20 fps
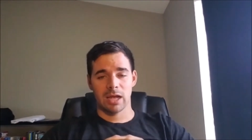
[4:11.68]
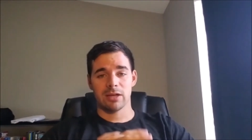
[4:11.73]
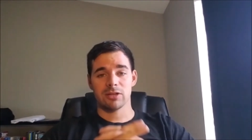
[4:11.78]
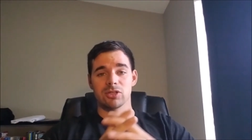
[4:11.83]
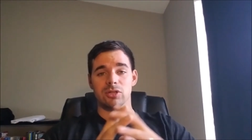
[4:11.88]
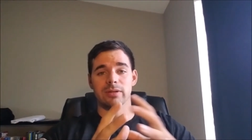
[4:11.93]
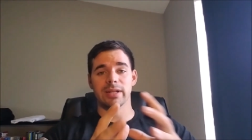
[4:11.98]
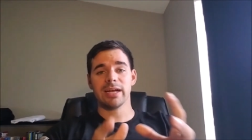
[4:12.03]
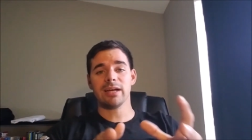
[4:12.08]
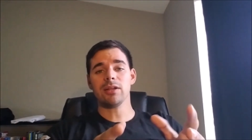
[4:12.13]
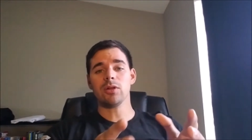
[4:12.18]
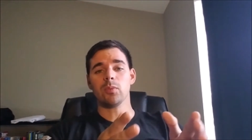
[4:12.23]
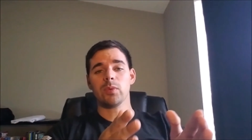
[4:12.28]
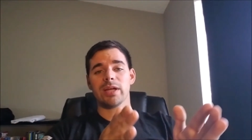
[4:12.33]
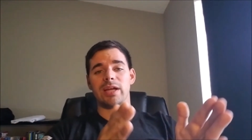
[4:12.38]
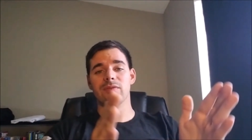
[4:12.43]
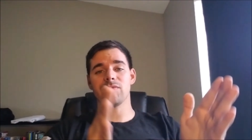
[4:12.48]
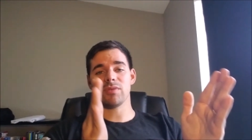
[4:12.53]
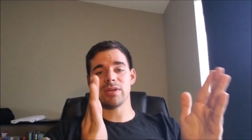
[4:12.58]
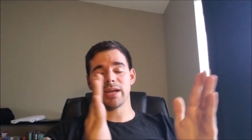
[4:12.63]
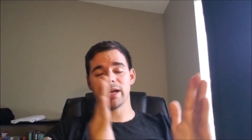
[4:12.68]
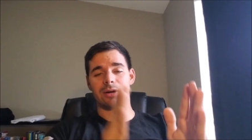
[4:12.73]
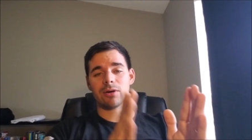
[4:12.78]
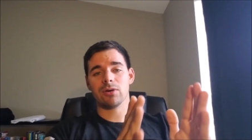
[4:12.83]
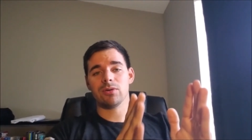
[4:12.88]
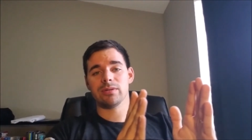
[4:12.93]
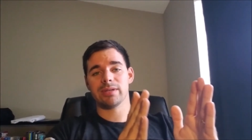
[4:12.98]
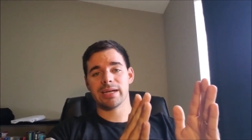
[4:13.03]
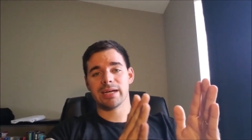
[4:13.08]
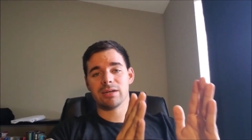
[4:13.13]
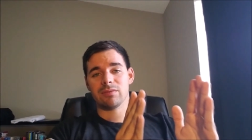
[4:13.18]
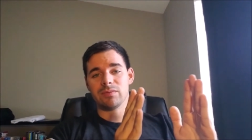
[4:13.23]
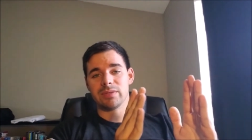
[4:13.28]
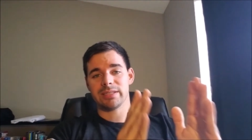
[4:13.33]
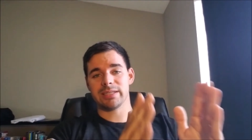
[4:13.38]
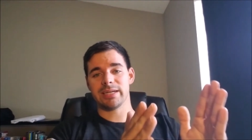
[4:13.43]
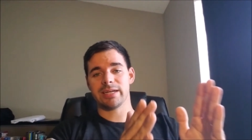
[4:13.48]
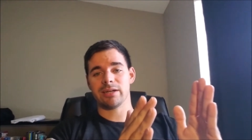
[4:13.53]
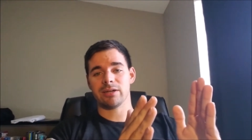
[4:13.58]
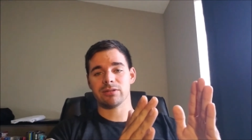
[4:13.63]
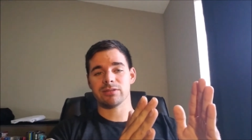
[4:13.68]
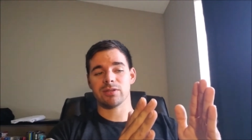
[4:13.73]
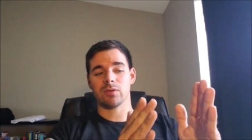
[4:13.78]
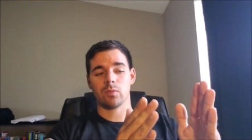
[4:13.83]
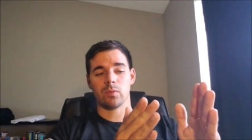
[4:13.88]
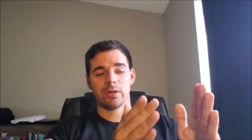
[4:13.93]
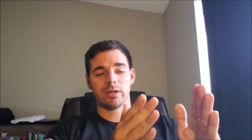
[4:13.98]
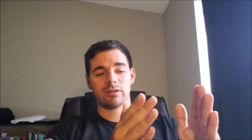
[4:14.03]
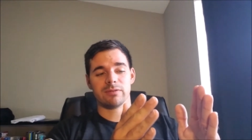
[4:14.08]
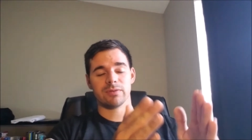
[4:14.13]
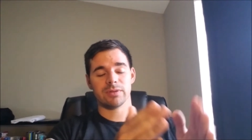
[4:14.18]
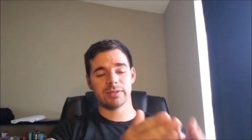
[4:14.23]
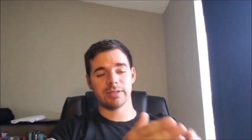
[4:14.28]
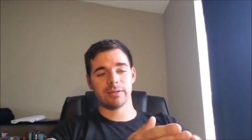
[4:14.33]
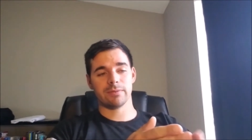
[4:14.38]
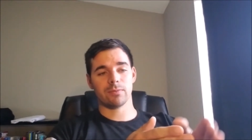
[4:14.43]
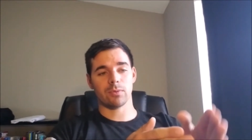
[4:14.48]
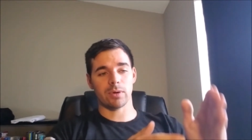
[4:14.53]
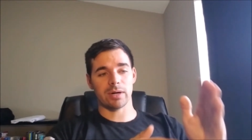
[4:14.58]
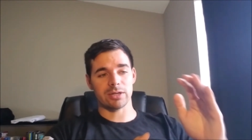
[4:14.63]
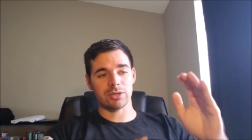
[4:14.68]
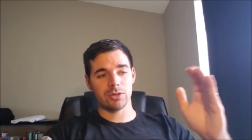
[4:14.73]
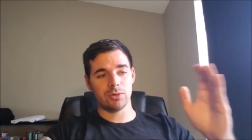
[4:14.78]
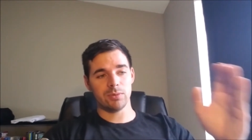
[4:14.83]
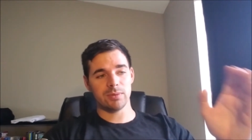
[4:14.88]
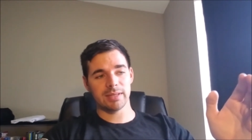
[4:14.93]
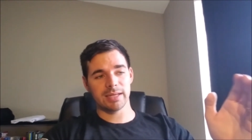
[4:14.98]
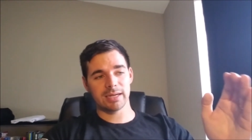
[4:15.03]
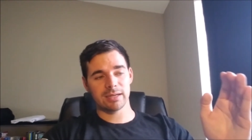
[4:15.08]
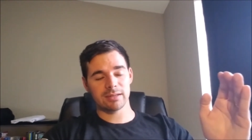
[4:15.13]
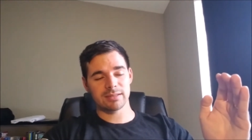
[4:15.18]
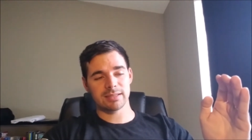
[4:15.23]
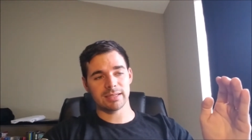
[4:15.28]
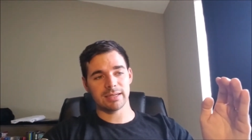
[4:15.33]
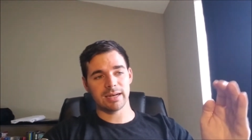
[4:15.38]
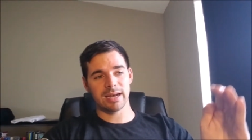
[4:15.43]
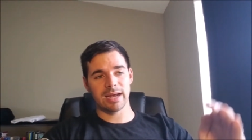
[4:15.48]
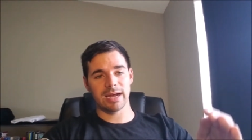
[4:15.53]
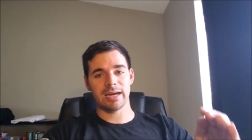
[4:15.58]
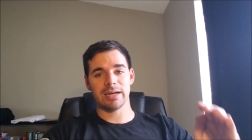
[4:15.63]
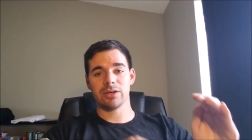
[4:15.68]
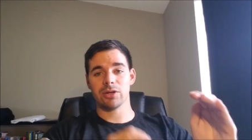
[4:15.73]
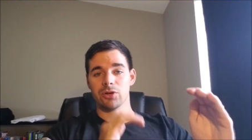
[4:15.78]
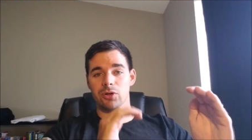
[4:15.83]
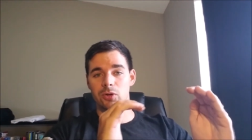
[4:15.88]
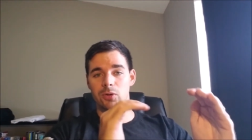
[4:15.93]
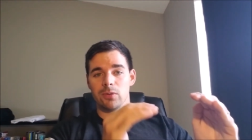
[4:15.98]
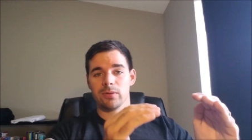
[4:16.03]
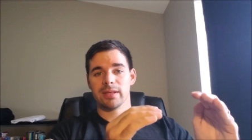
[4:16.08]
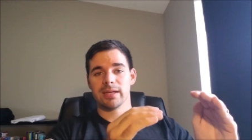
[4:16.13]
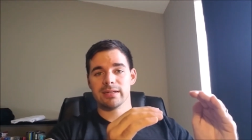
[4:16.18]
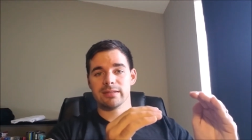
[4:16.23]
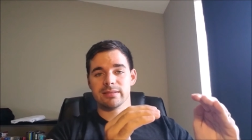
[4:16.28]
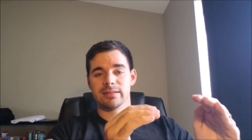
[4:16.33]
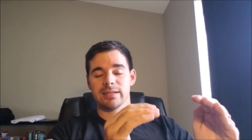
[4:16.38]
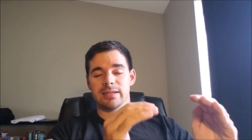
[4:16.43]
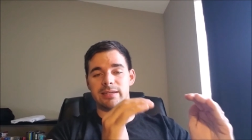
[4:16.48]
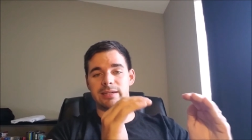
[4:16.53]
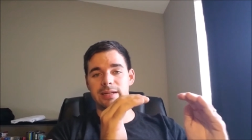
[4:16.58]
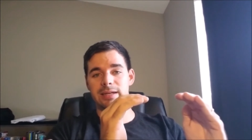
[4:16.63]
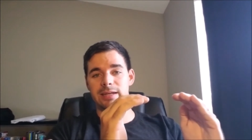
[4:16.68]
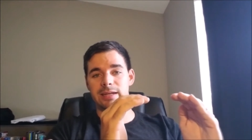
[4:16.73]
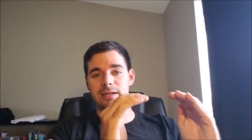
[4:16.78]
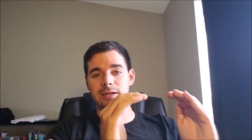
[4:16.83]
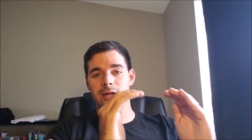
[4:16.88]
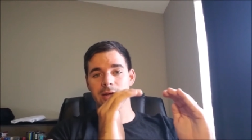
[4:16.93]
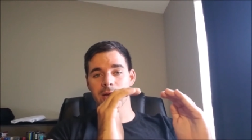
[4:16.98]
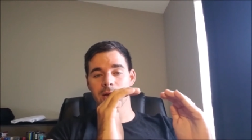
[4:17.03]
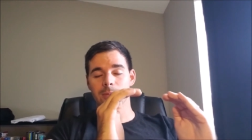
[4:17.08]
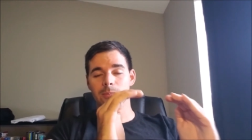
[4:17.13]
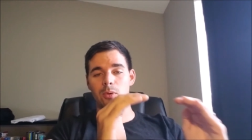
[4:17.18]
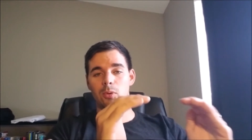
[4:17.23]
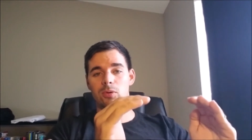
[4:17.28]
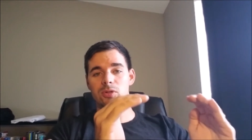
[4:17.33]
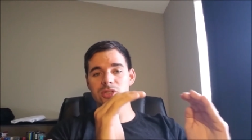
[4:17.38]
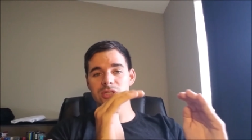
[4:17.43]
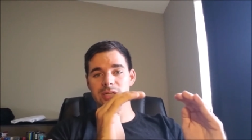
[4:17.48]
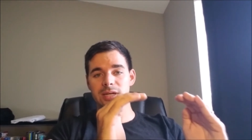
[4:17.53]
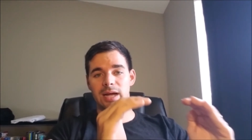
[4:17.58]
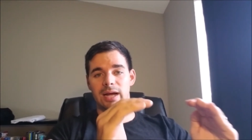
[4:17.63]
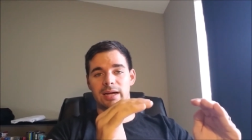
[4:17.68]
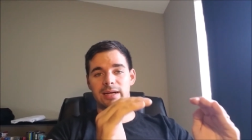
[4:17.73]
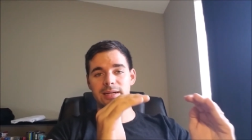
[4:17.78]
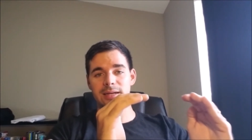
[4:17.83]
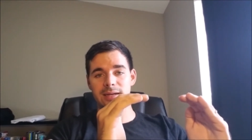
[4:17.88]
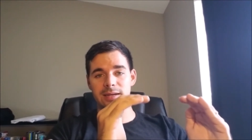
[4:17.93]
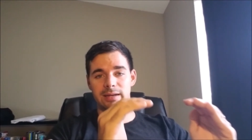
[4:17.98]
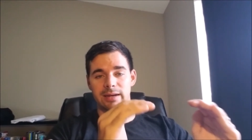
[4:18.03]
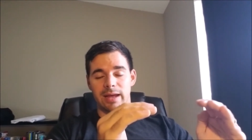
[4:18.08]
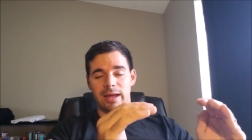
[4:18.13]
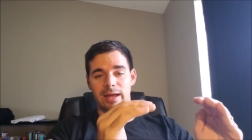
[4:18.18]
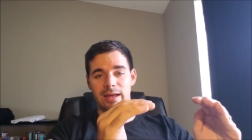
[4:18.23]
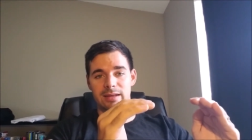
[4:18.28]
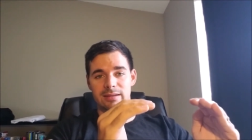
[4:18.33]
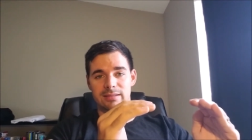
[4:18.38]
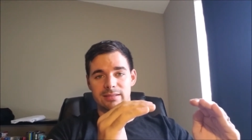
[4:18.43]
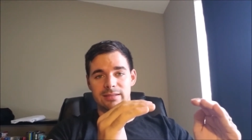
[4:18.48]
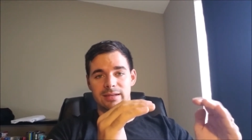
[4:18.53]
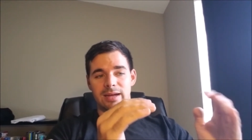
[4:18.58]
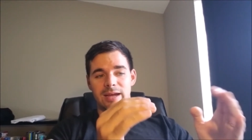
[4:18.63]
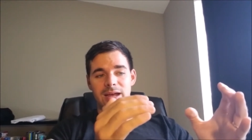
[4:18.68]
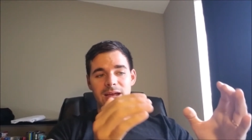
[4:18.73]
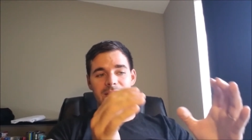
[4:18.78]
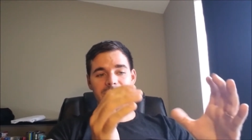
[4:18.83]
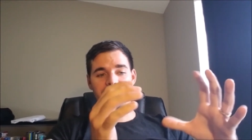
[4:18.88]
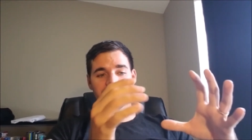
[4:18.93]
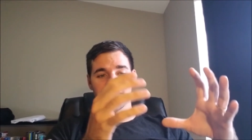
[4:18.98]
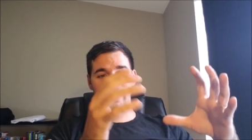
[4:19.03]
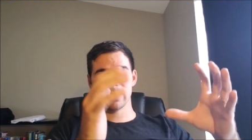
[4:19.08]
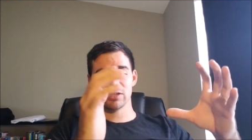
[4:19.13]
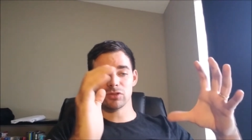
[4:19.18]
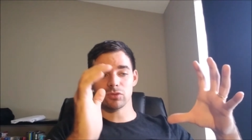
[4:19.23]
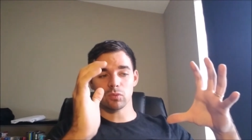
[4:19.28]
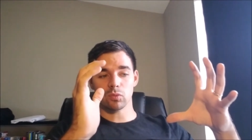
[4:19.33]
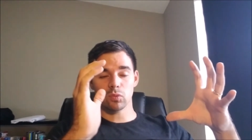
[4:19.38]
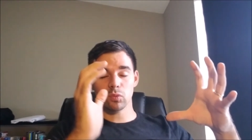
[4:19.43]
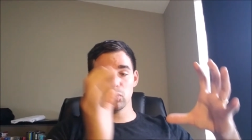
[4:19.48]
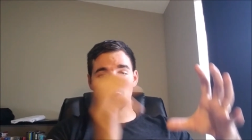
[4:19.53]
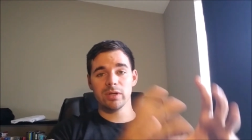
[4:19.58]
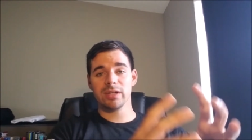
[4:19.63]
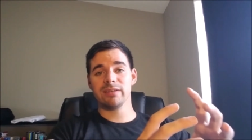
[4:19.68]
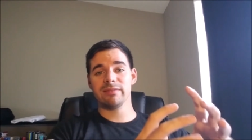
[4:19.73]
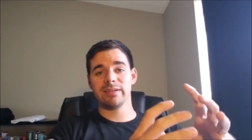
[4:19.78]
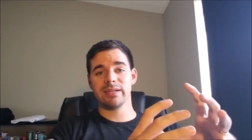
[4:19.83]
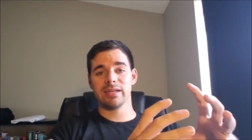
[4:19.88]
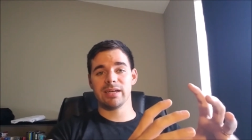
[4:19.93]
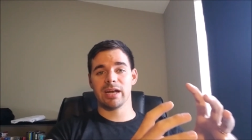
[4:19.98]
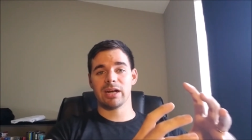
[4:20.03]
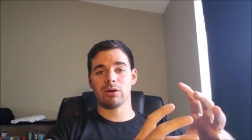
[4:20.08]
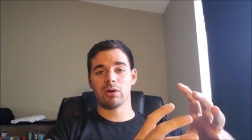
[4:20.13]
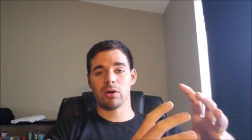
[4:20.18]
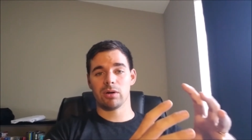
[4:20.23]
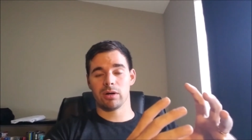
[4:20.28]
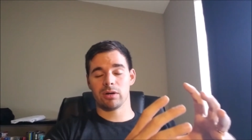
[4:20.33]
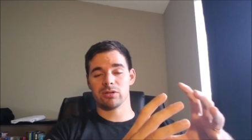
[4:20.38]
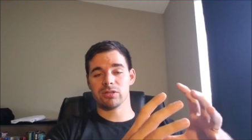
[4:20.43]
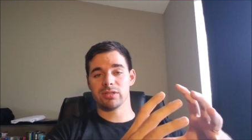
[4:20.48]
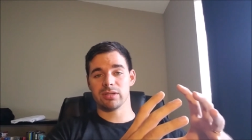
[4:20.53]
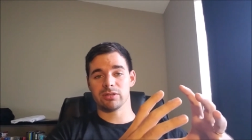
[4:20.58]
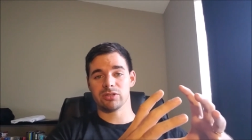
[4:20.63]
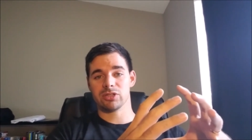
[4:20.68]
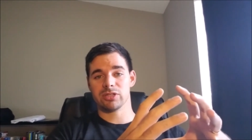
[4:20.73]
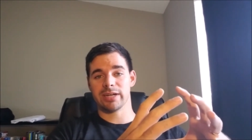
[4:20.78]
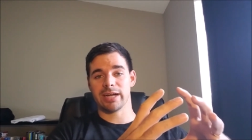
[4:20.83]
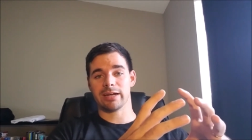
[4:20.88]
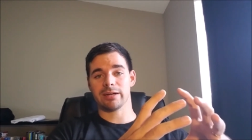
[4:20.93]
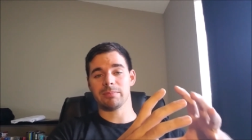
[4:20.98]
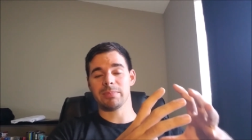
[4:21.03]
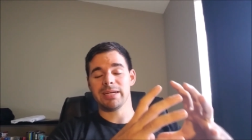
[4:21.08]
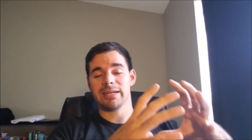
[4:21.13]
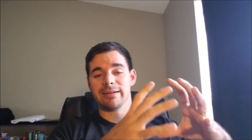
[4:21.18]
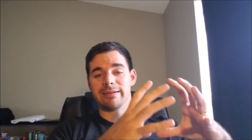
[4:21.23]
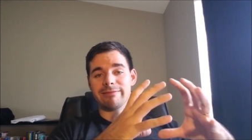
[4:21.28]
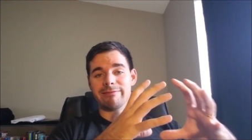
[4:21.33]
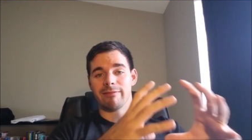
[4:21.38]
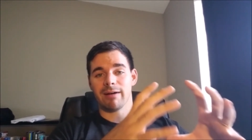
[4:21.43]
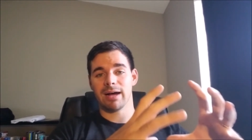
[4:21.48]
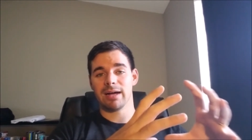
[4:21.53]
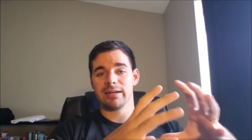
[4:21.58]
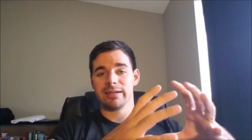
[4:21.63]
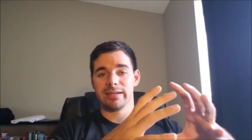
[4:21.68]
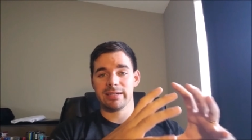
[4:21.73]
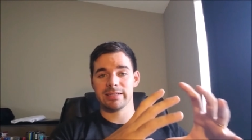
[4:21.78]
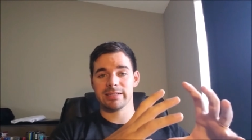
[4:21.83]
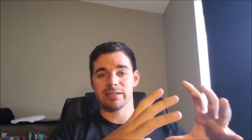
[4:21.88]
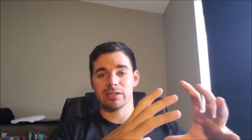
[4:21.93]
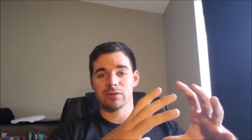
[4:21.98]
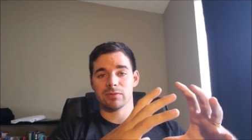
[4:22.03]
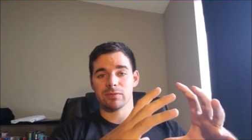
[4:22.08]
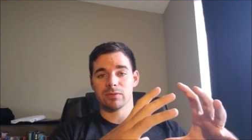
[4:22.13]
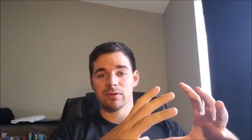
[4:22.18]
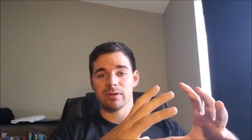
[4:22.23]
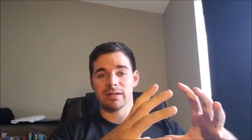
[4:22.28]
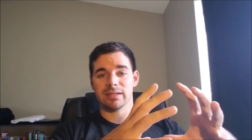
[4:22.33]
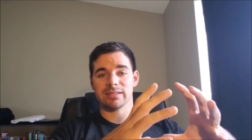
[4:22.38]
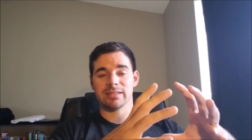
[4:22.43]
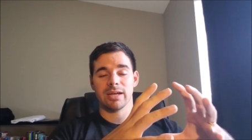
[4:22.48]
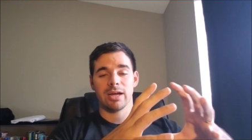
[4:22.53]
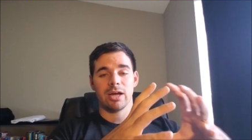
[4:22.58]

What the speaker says: So now that we have narrowed down the years that we are looking for, a 2008 to 2010 Porsche Cayenne S, that has really narrowed our search down. It made it a lot easier for us.